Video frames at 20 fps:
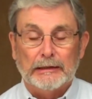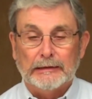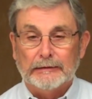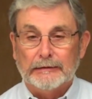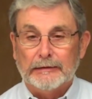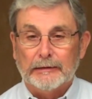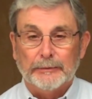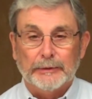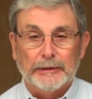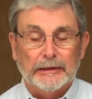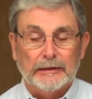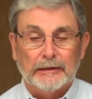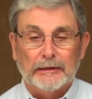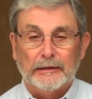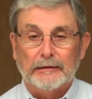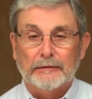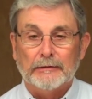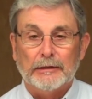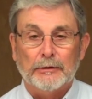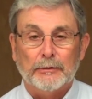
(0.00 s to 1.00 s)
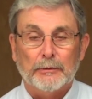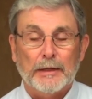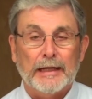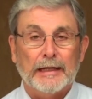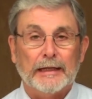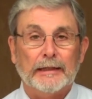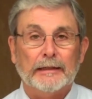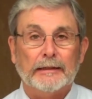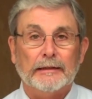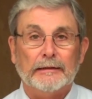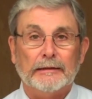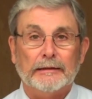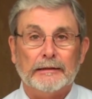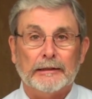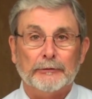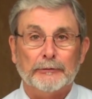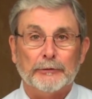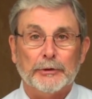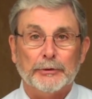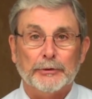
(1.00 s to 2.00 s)
tipping a wagon
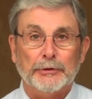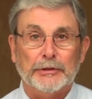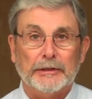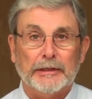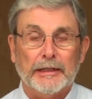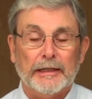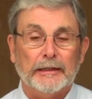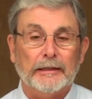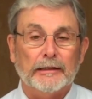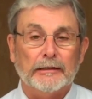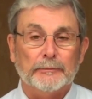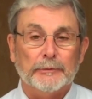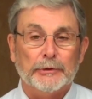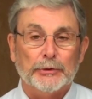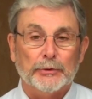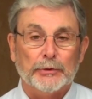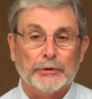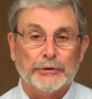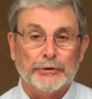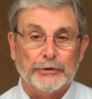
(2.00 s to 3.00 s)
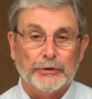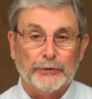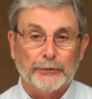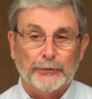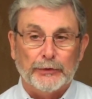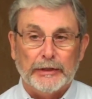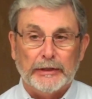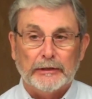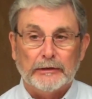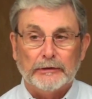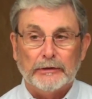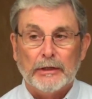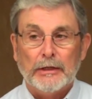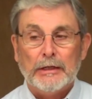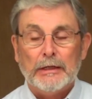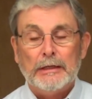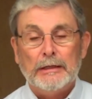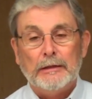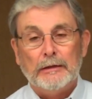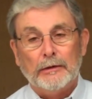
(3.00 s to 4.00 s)
en route to taking the manure to the field,
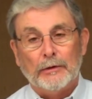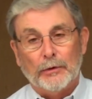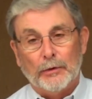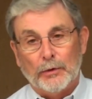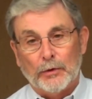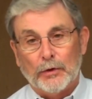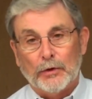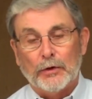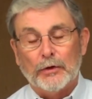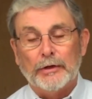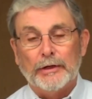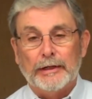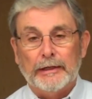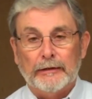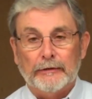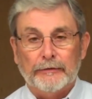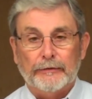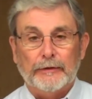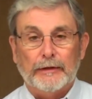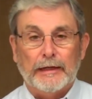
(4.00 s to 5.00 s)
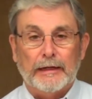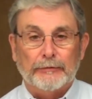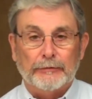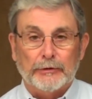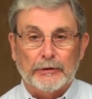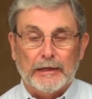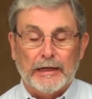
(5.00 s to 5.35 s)
or if after